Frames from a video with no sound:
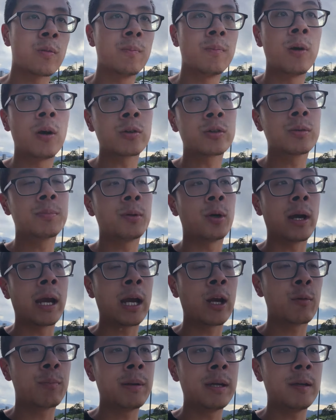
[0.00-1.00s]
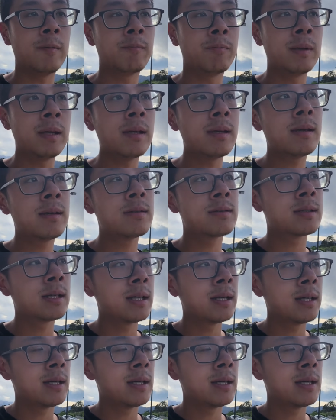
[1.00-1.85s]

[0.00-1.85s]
multiple Airbnbs,